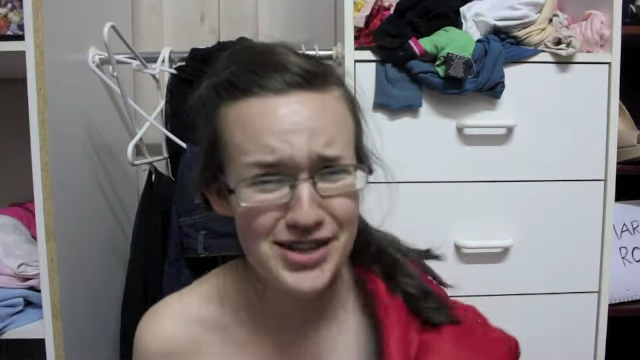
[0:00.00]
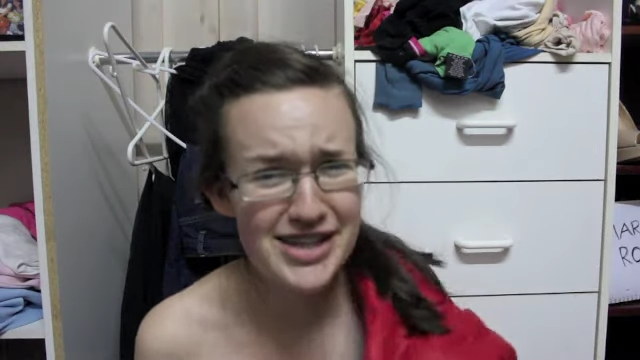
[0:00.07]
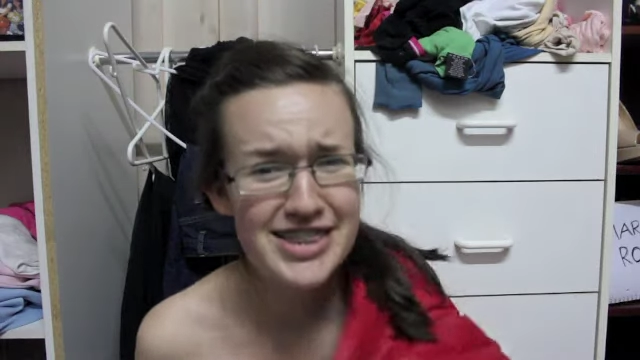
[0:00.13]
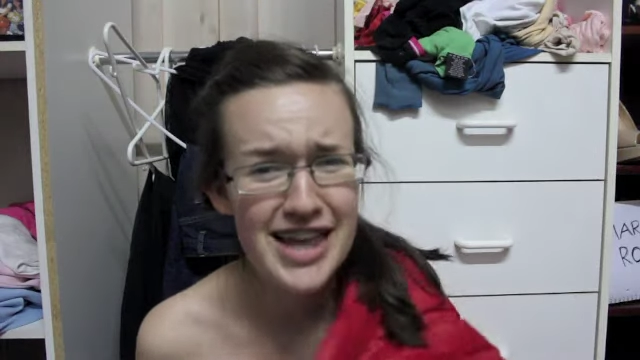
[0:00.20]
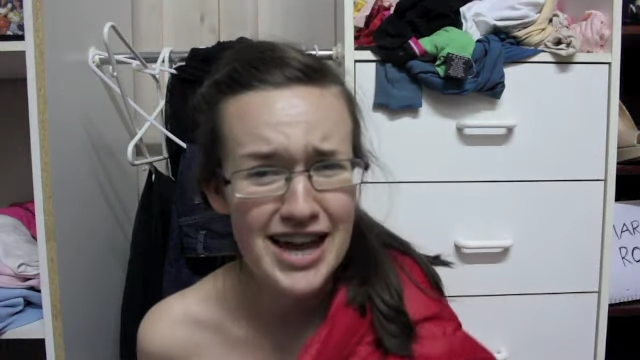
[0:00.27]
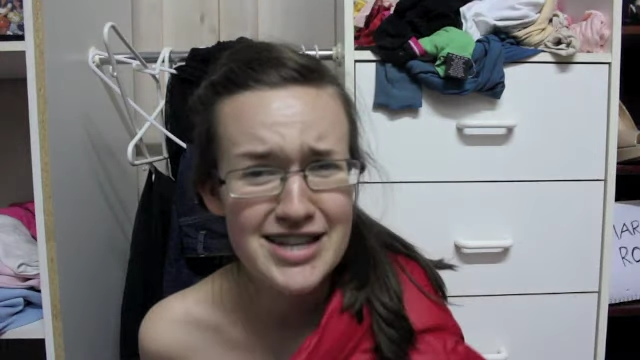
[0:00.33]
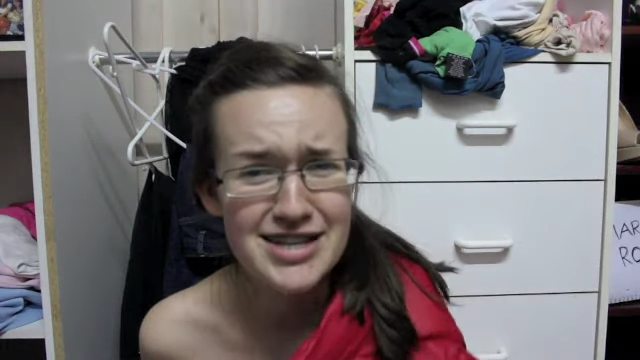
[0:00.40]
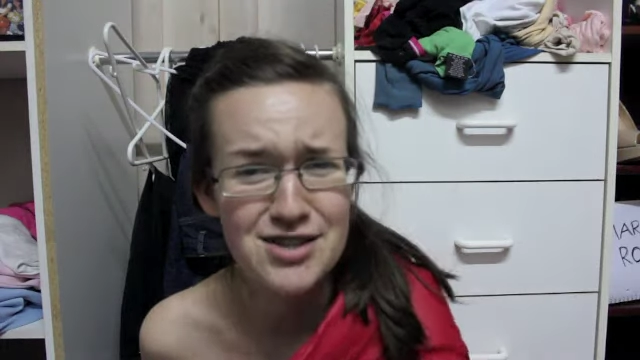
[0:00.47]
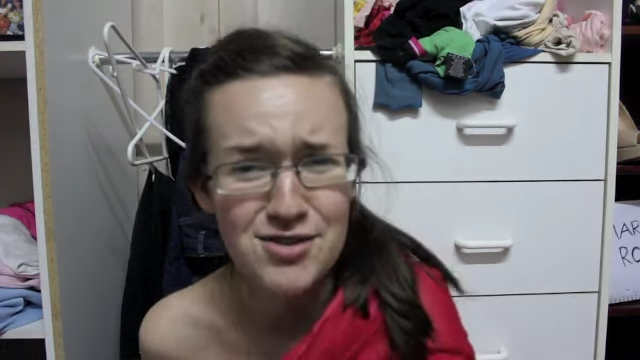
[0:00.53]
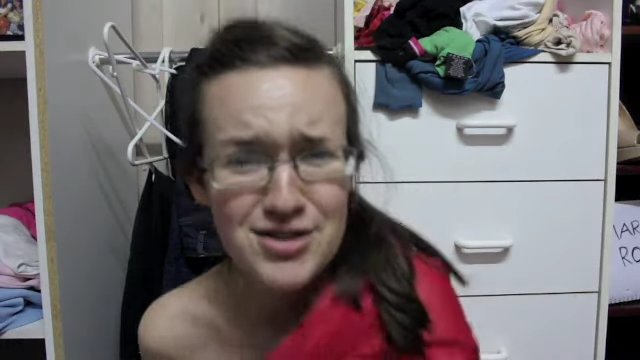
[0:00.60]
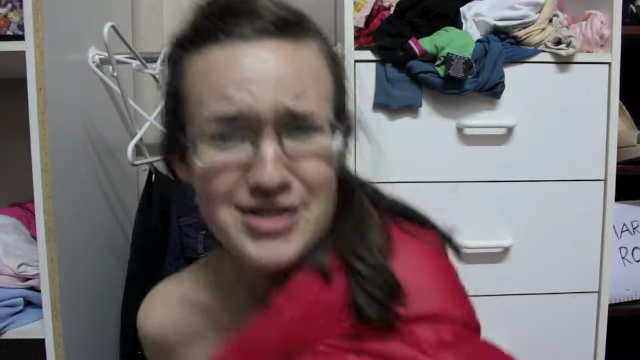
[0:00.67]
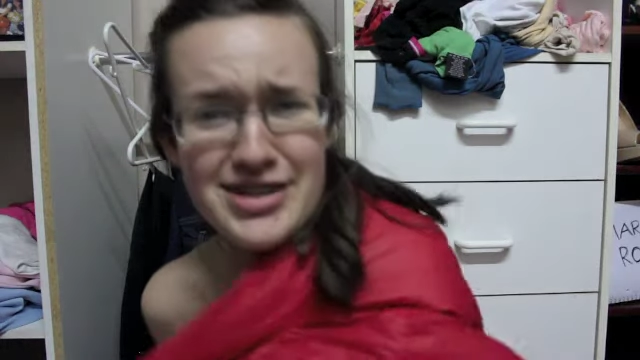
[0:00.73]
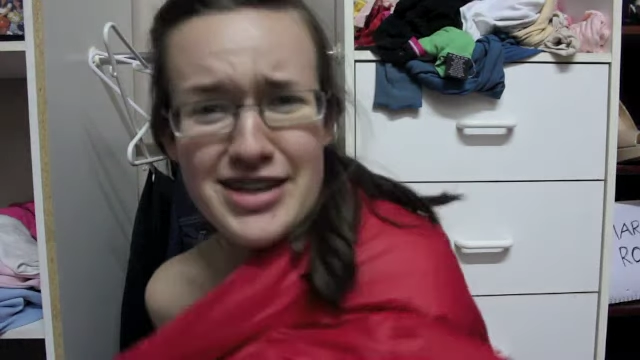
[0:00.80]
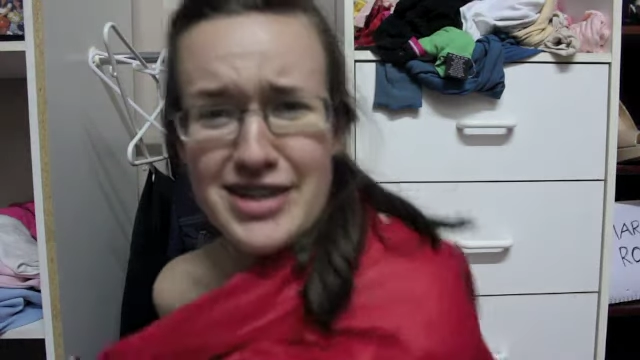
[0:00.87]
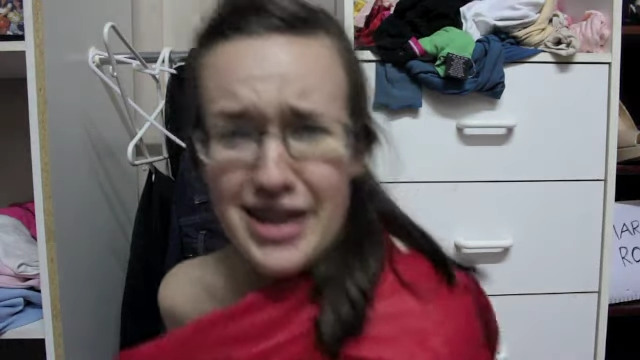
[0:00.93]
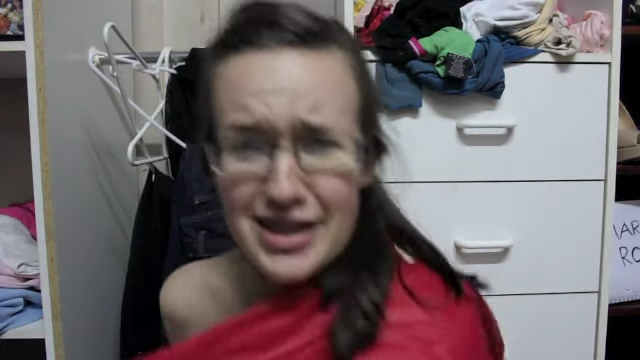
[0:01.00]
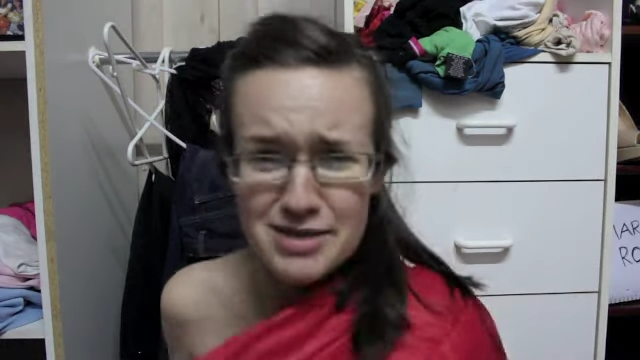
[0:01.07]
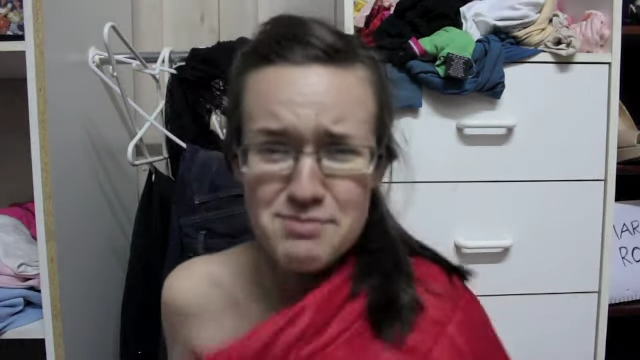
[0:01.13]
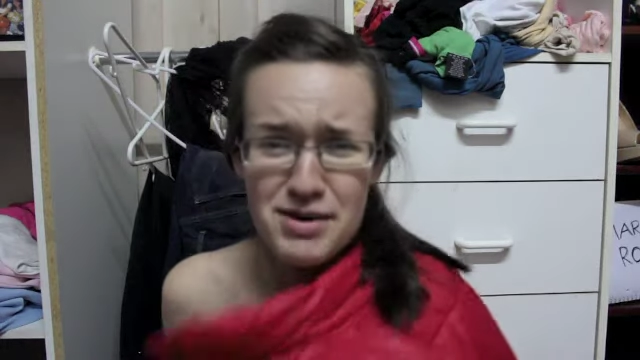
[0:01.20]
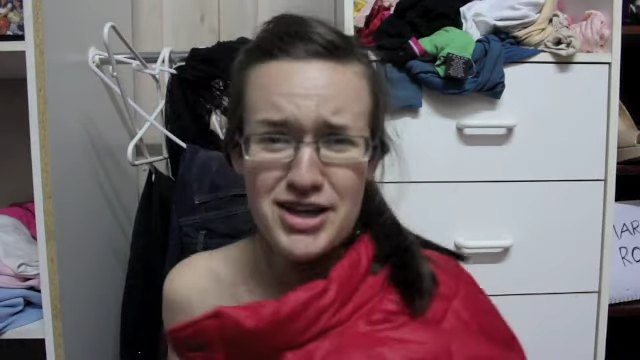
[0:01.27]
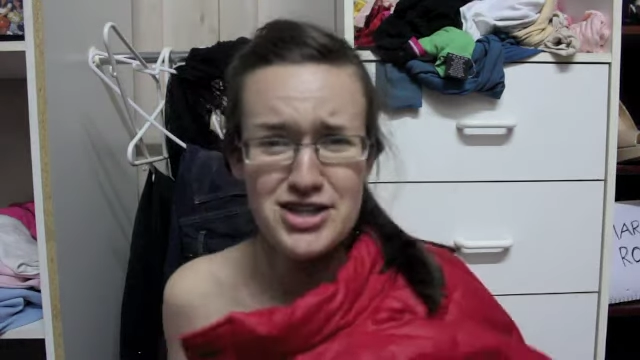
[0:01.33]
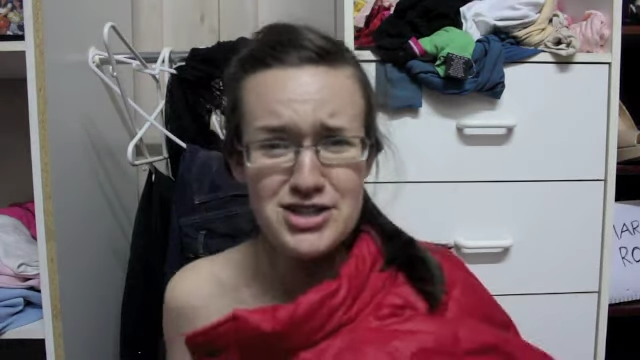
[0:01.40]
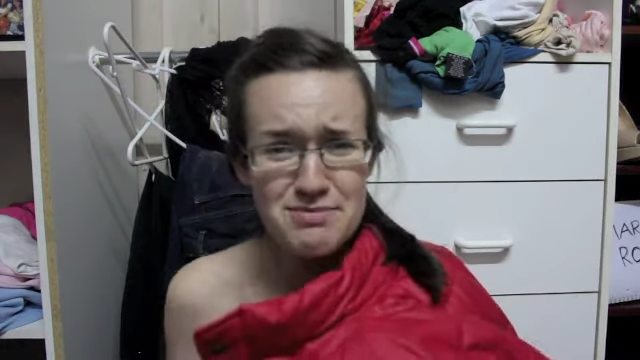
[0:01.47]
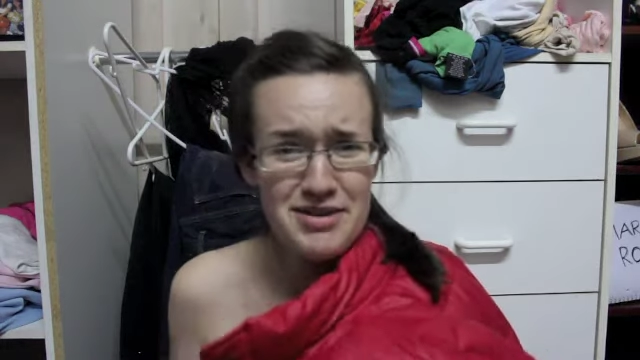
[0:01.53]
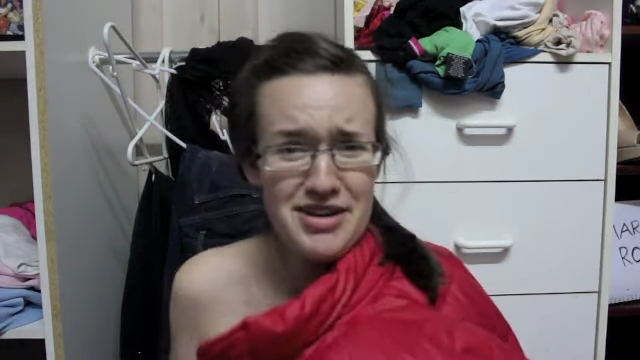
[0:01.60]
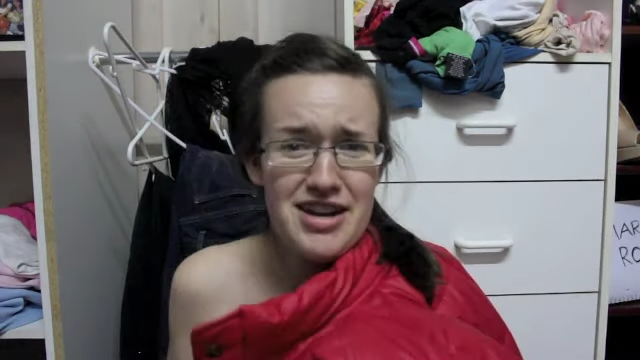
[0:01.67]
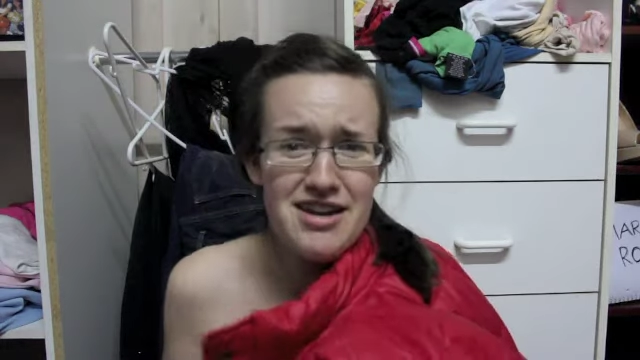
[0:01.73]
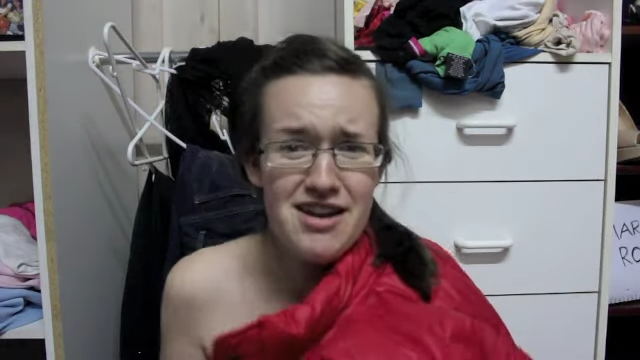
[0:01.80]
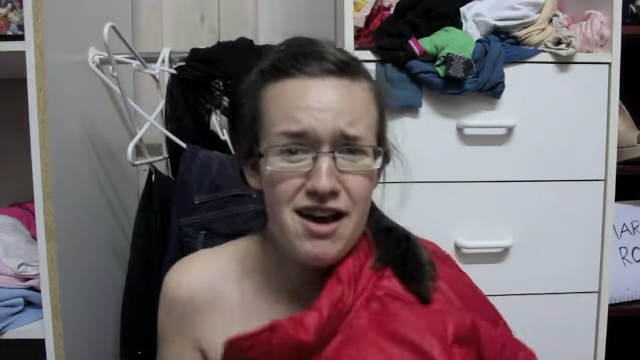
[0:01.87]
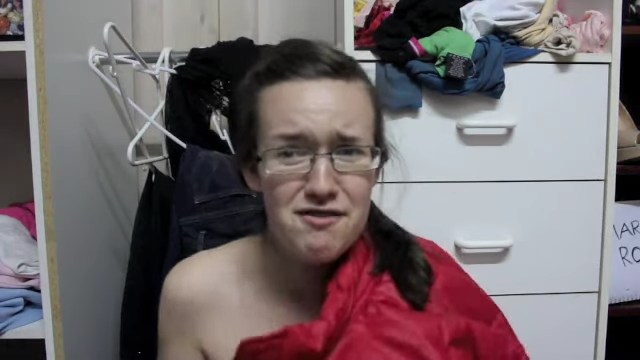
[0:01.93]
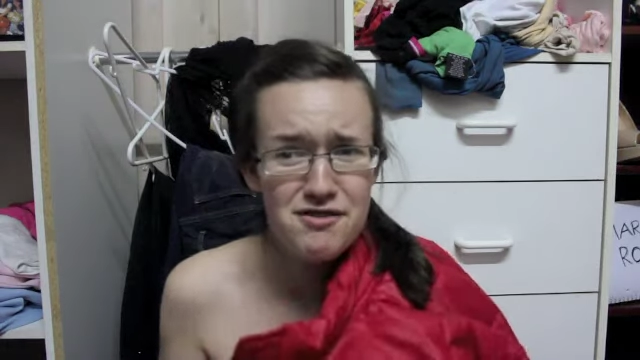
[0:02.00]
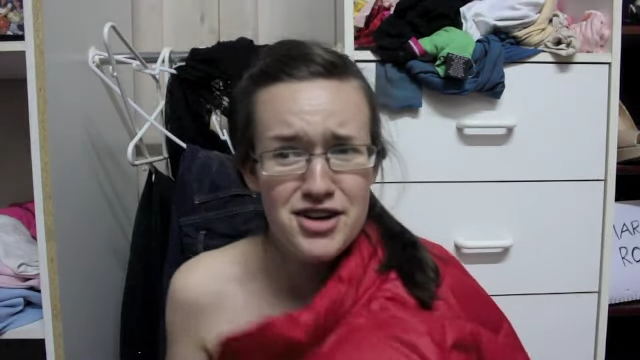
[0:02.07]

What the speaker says: Like, that is honestly like the punishment enough.